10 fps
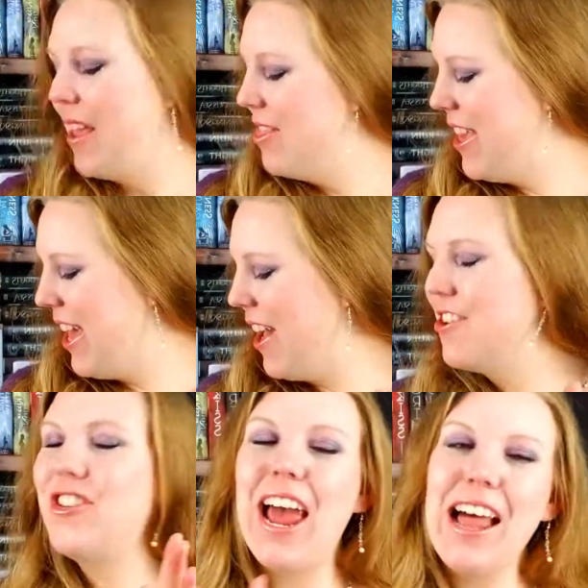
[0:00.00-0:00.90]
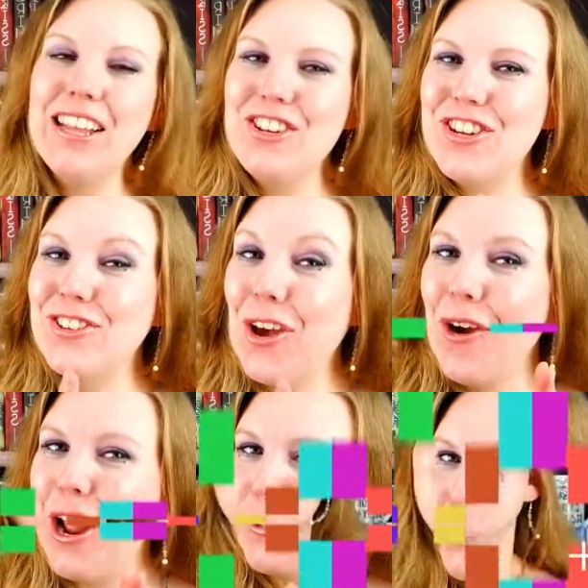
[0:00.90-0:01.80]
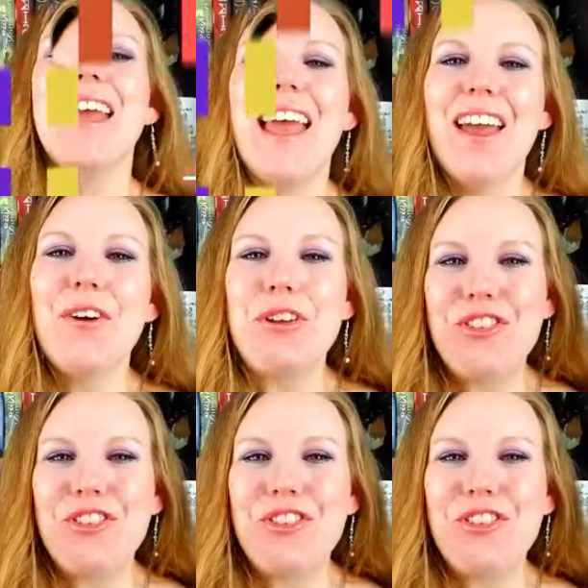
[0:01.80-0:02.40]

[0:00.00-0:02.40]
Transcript: The challenges are as follows.